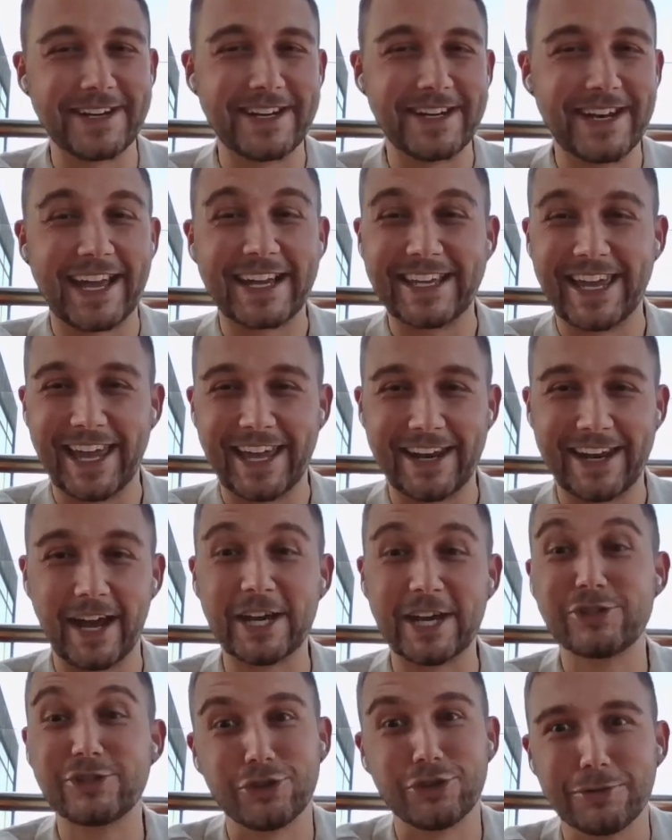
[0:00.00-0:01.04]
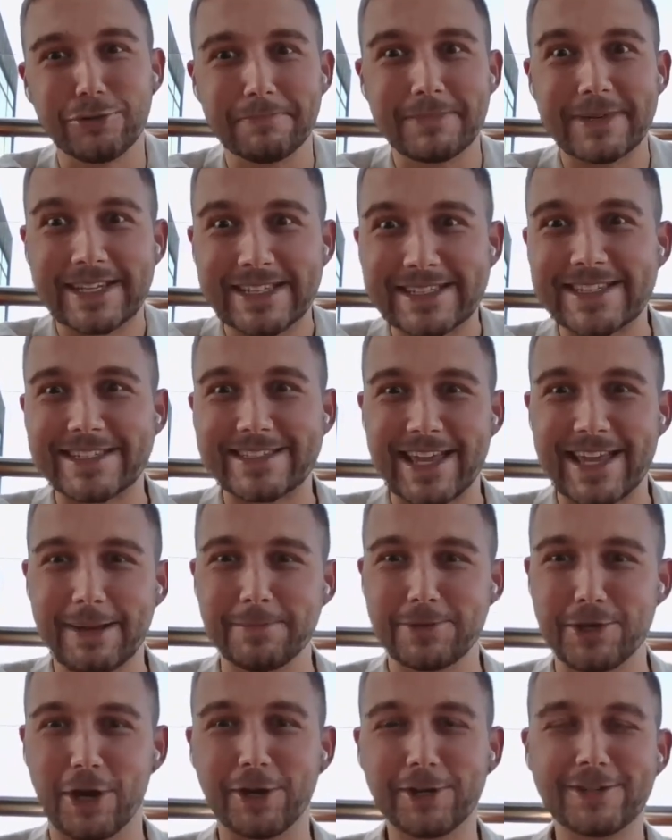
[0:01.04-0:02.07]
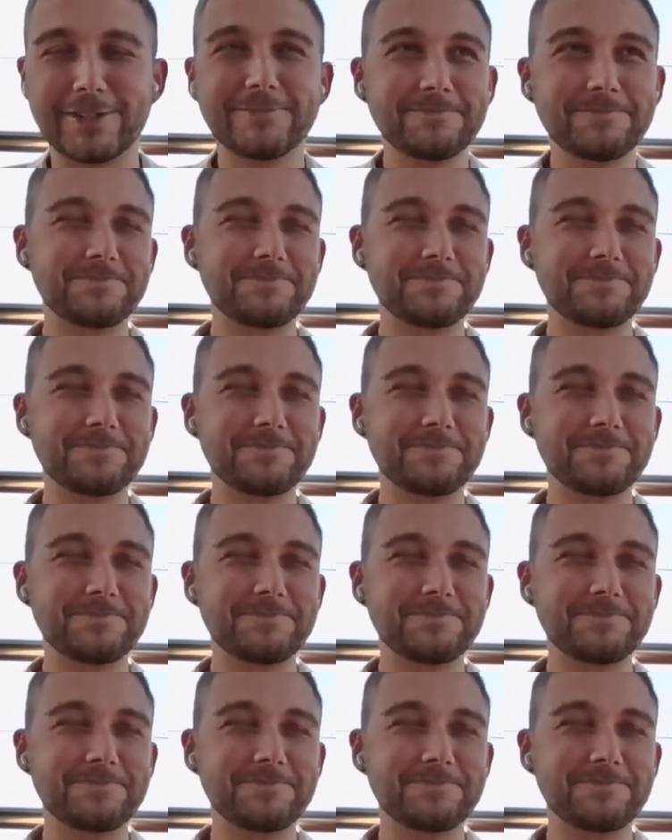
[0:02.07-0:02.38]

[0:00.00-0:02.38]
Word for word: and again, I assume it's the same dog.